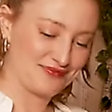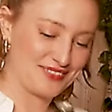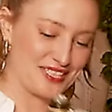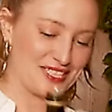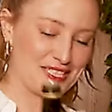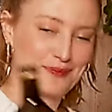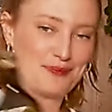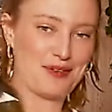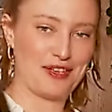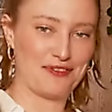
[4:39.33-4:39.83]

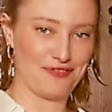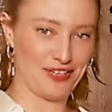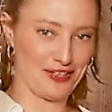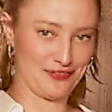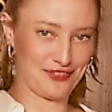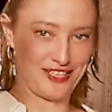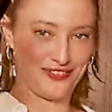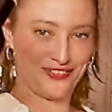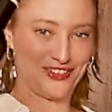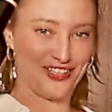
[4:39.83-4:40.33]
This is my
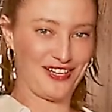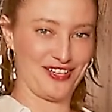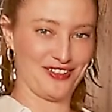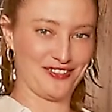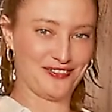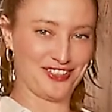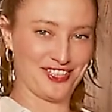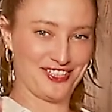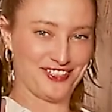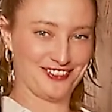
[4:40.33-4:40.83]
favorite
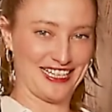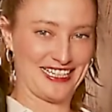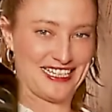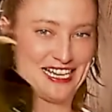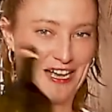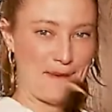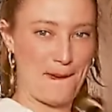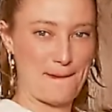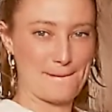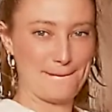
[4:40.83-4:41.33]
olive oil right
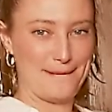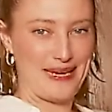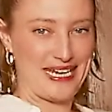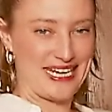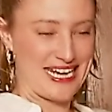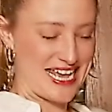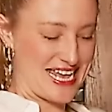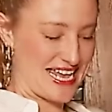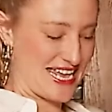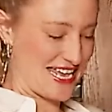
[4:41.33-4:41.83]
now.
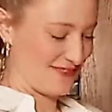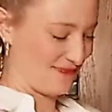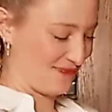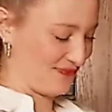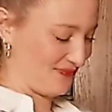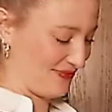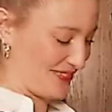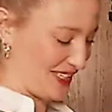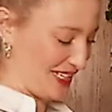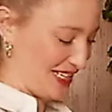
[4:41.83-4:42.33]
Mina.
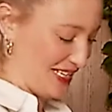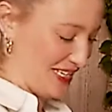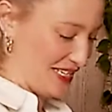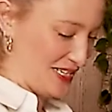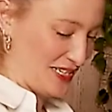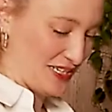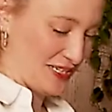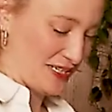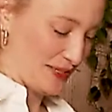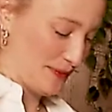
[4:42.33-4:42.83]

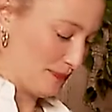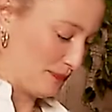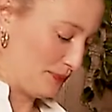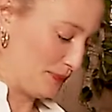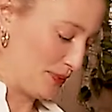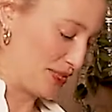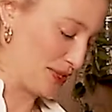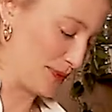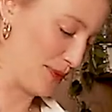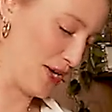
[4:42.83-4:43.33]

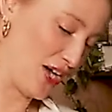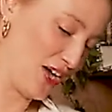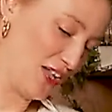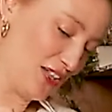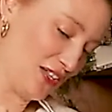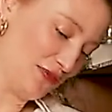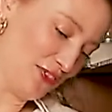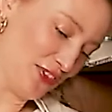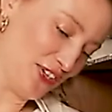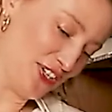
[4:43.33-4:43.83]
Put some
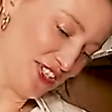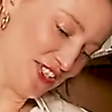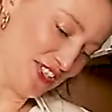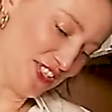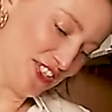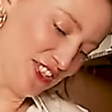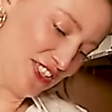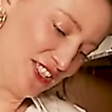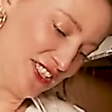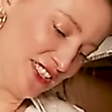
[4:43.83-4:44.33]
olive
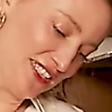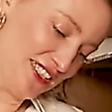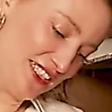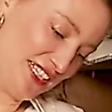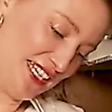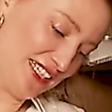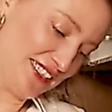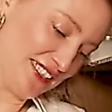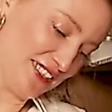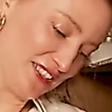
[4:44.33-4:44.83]
oil,
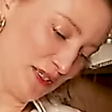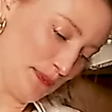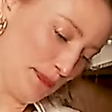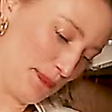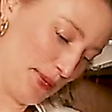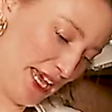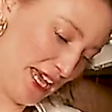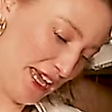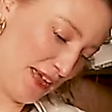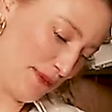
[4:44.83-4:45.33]
a little
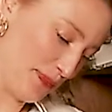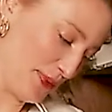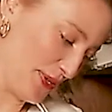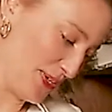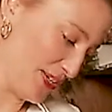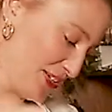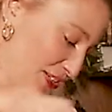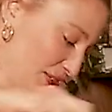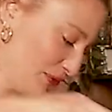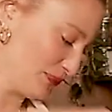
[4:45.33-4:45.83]

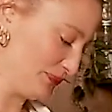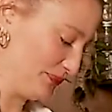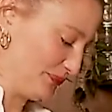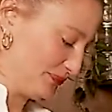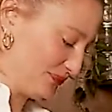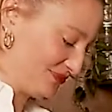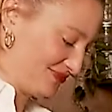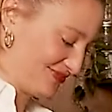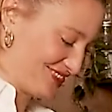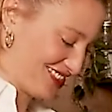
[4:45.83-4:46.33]
pepper,
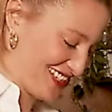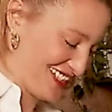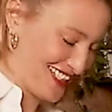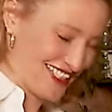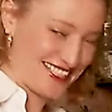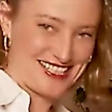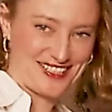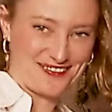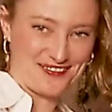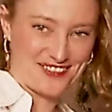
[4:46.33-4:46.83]

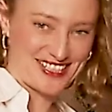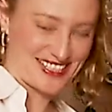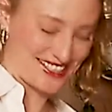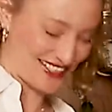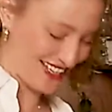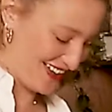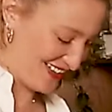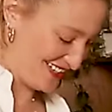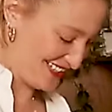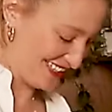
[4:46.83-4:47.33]
some
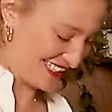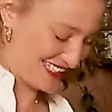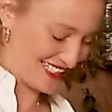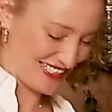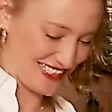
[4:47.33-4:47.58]
salt,